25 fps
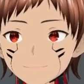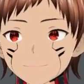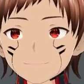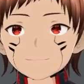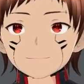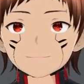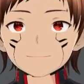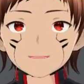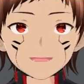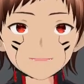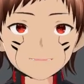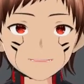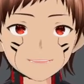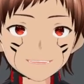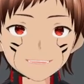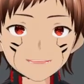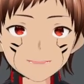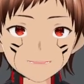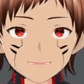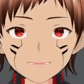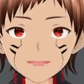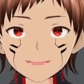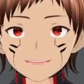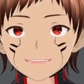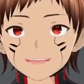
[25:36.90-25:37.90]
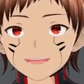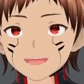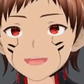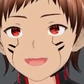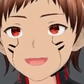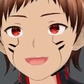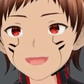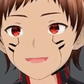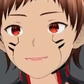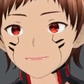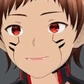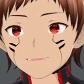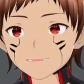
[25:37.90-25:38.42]
Was 85.
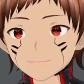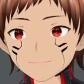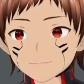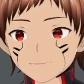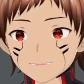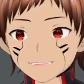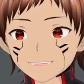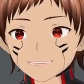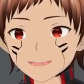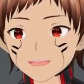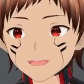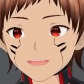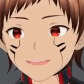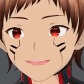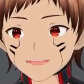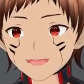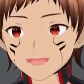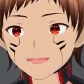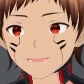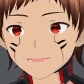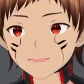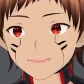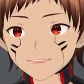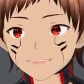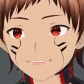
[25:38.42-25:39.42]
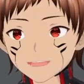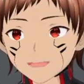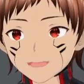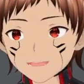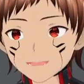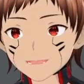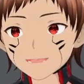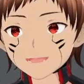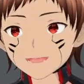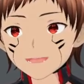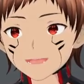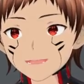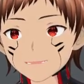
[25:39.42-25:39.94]
Mega
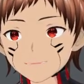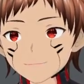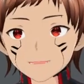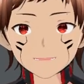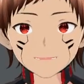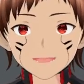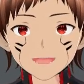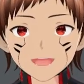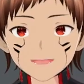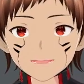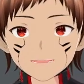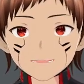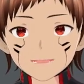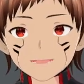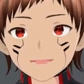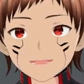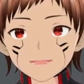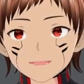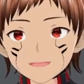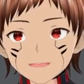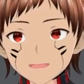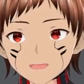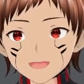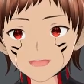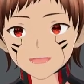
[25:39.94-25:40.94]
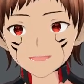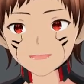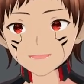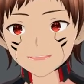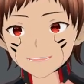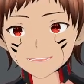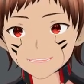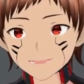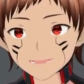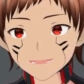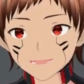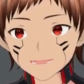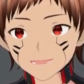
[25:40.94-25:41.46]
Scrapjack 90. Now
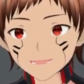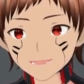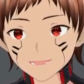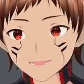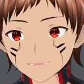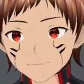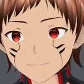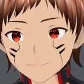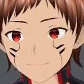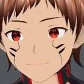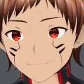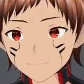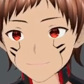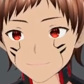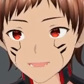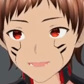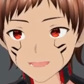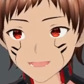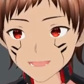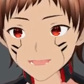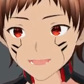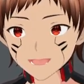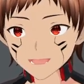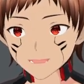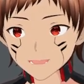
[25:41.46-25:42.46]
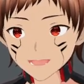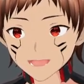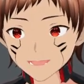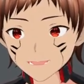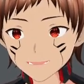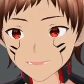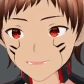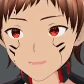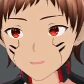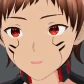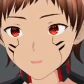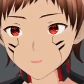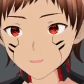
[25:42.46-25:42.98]
80. Monkarot
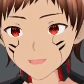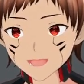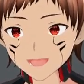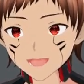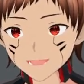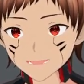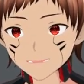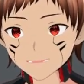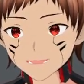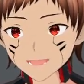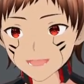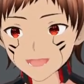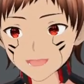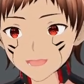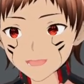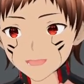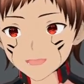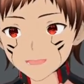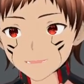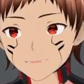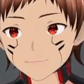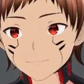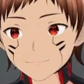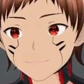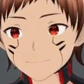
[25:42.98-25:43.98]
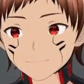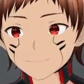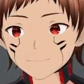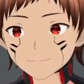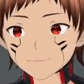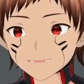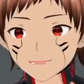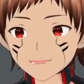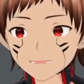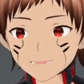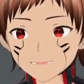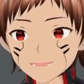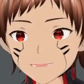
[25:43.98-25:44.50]
209.
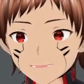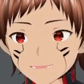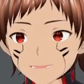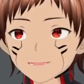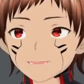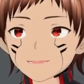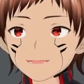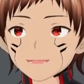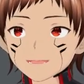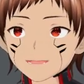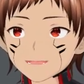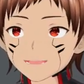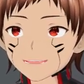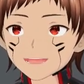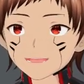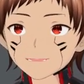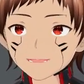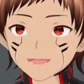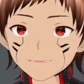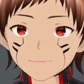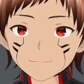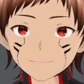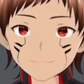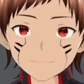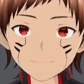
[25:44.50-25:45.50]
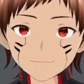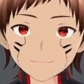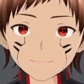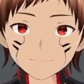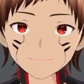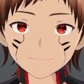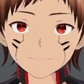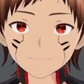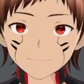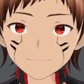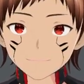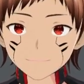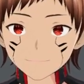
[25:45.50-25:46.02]
333.
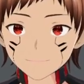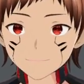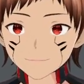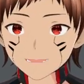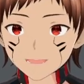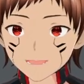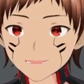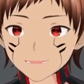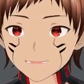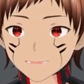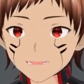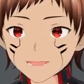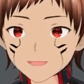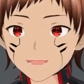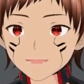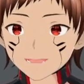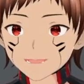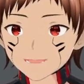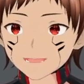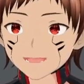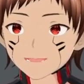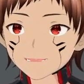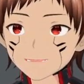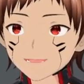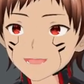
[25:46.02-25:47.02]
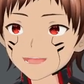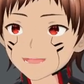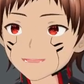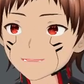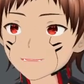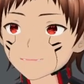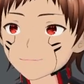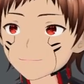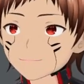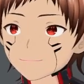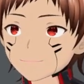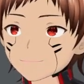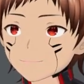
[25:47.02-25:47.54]
I mean 295.
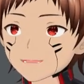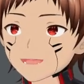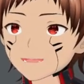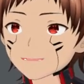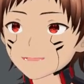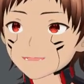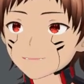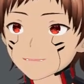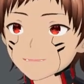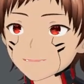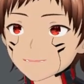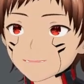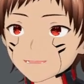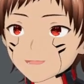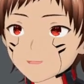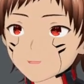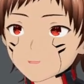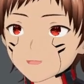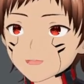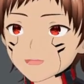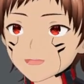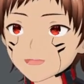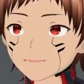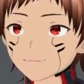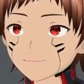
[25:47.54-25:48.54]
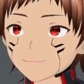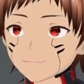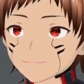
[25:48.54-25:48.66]
That's noobs.